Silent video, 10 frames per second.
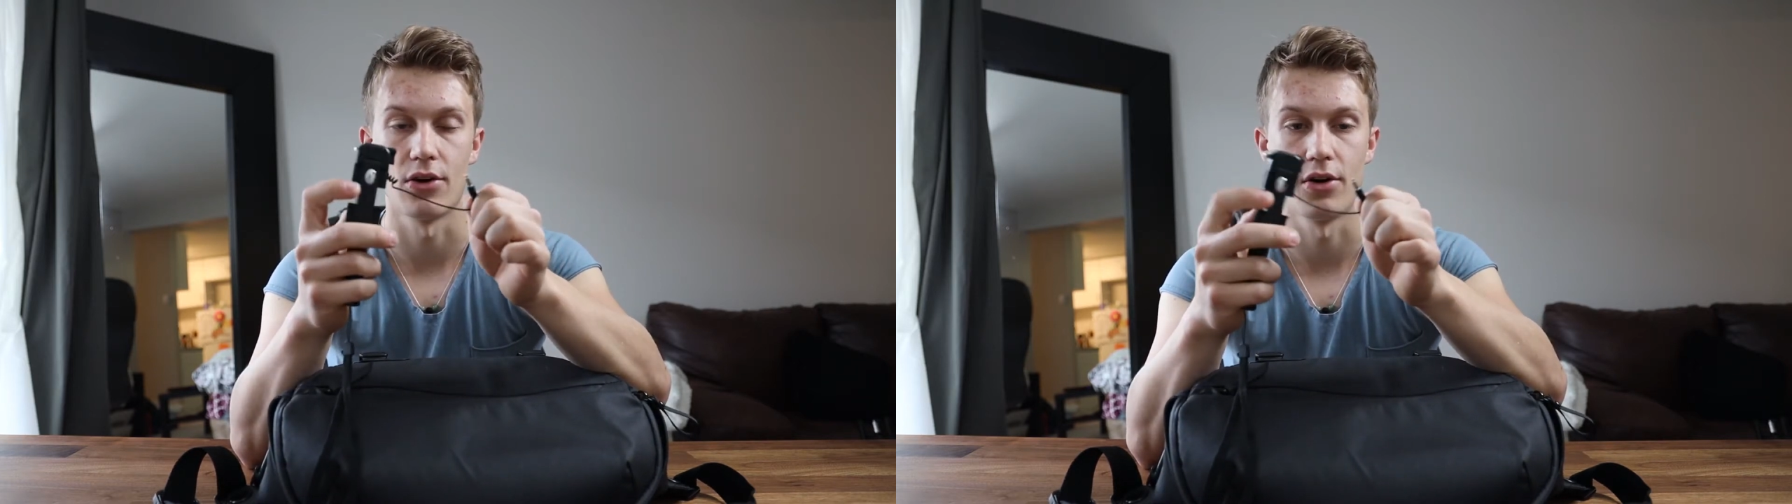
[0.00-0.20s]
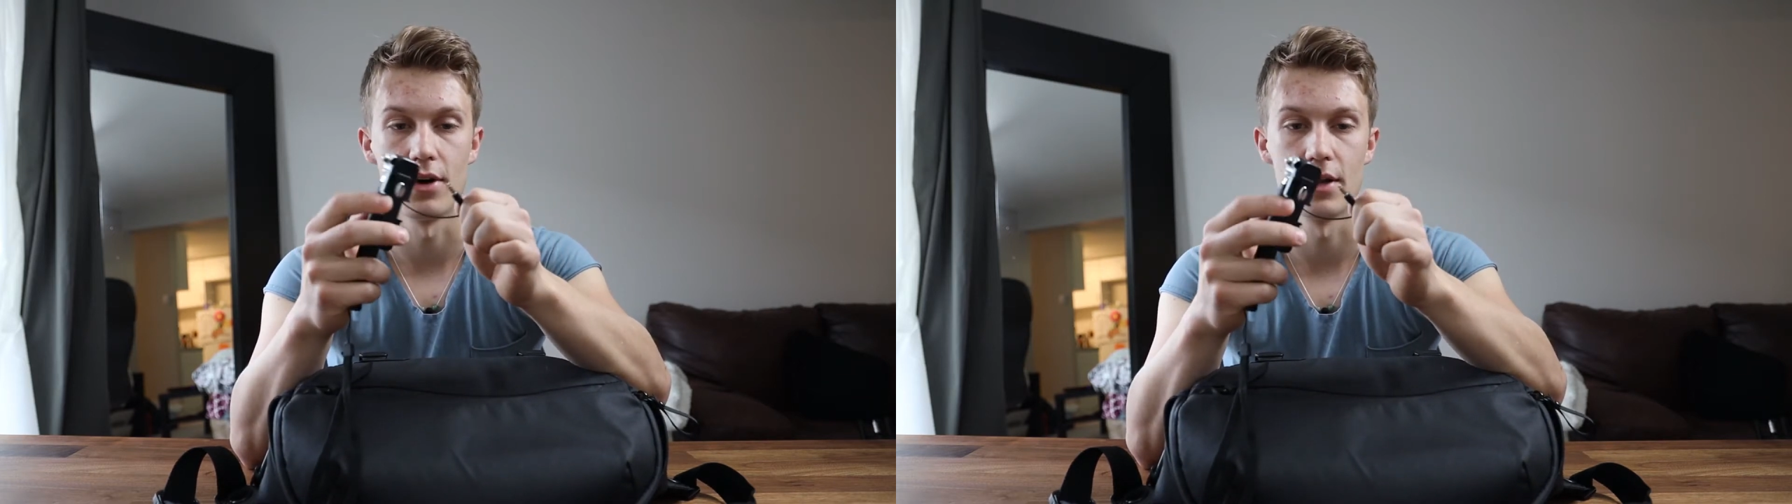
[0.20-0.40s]

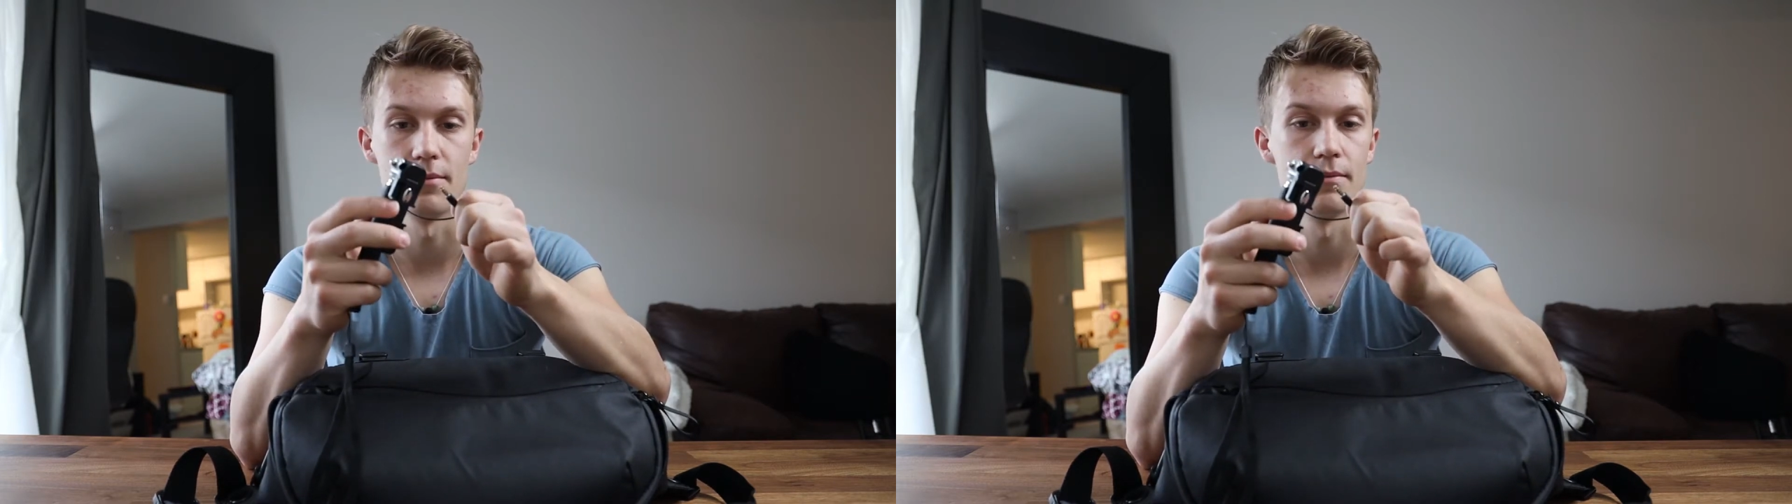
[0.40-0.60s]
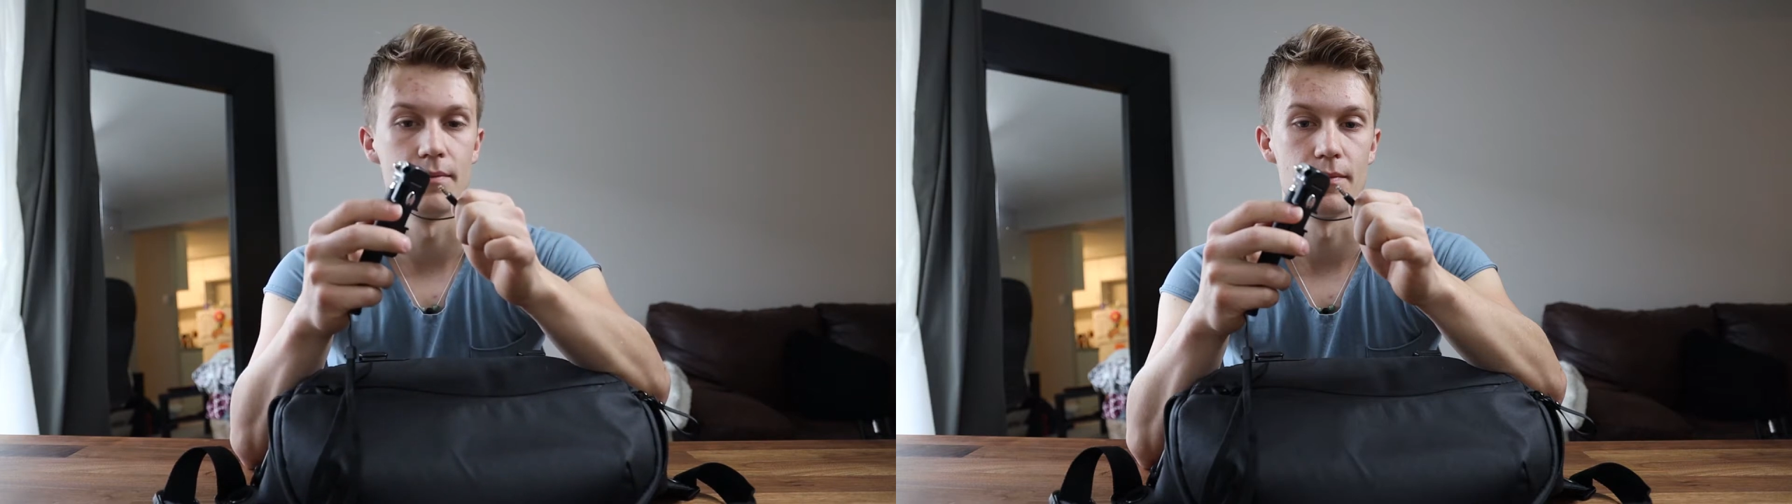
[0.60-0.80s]
on
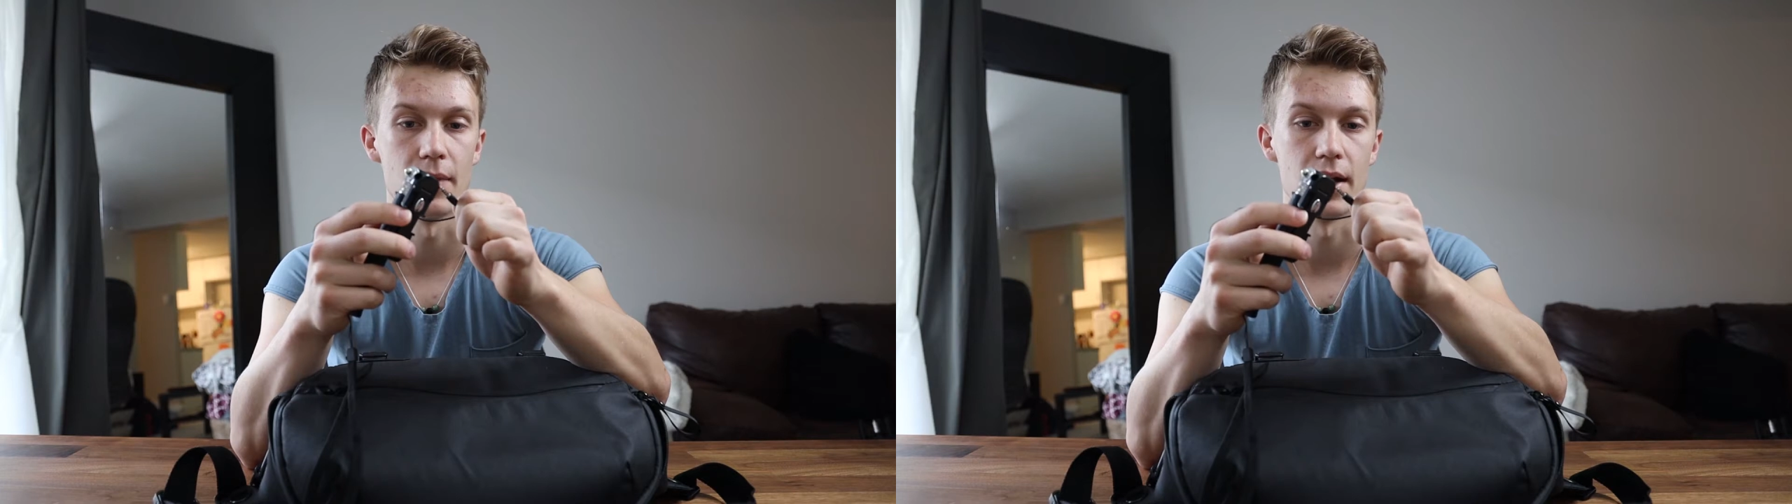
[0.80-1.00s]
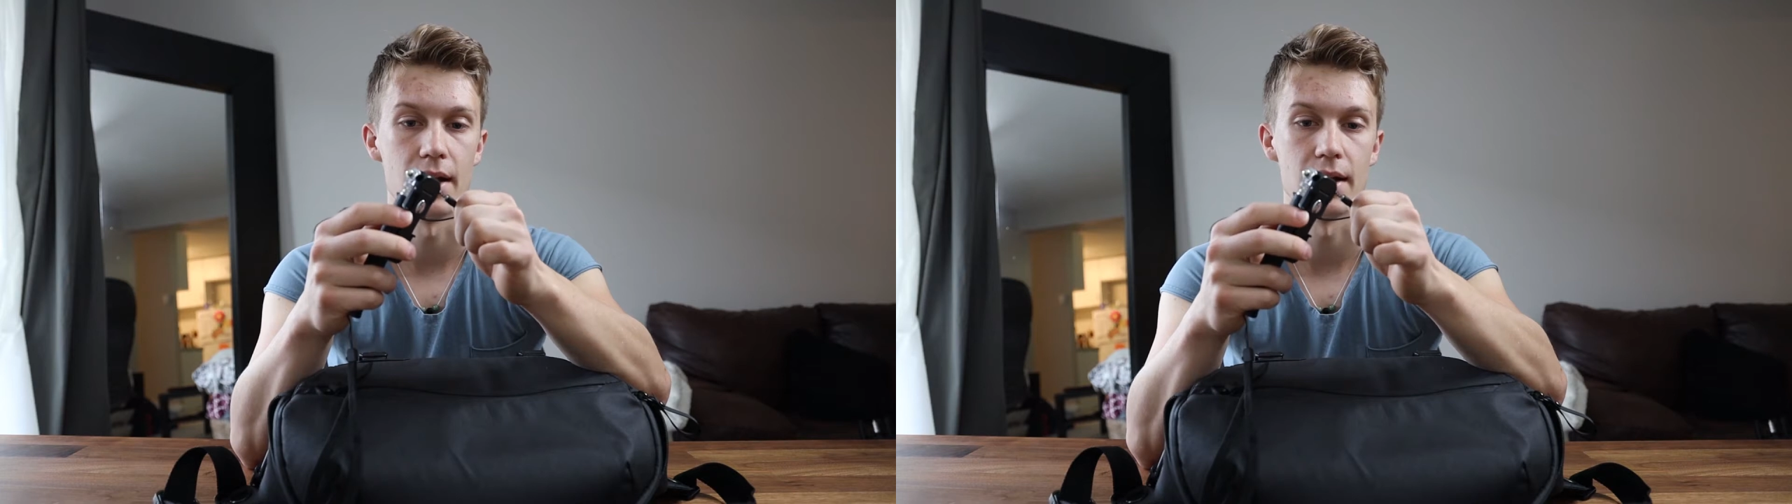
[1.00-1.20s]

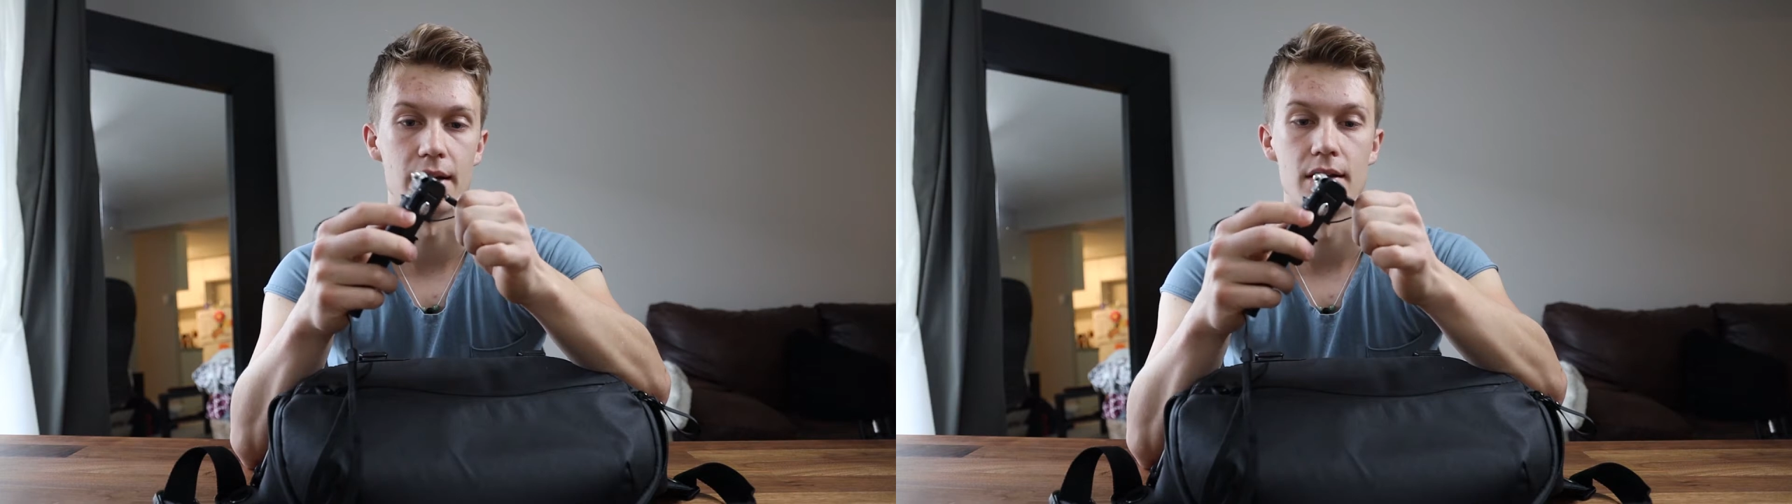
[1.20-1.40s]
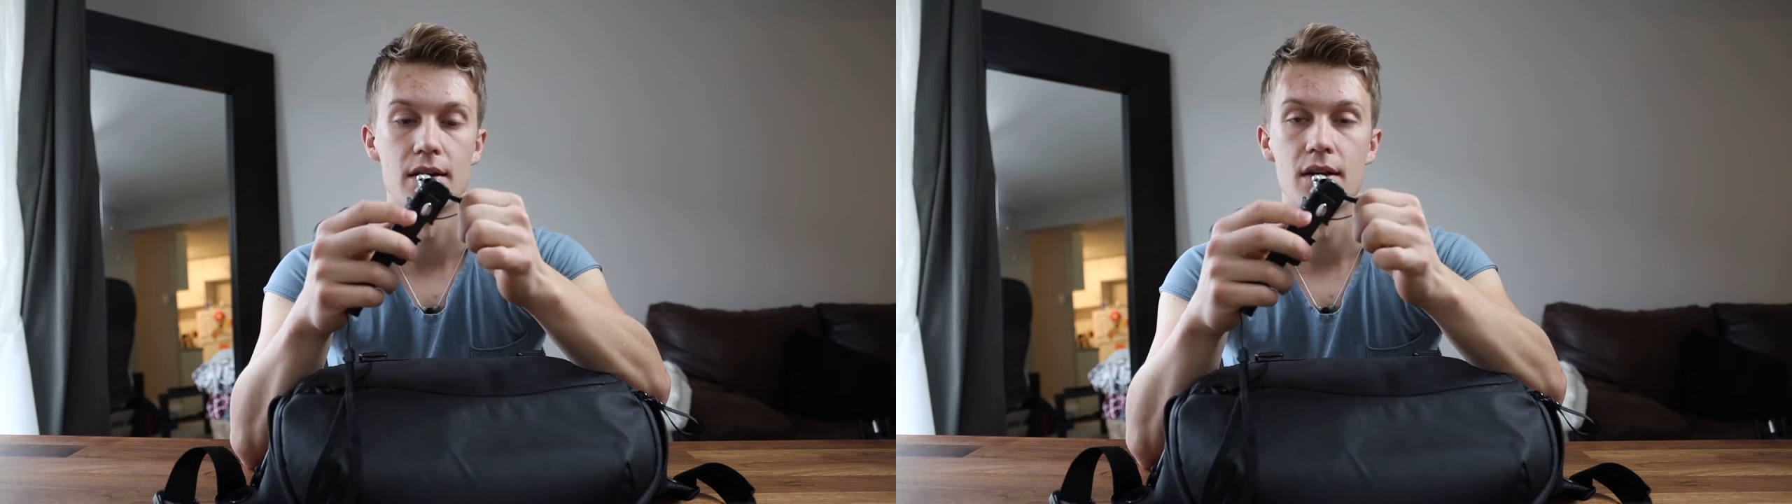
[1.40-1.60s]
my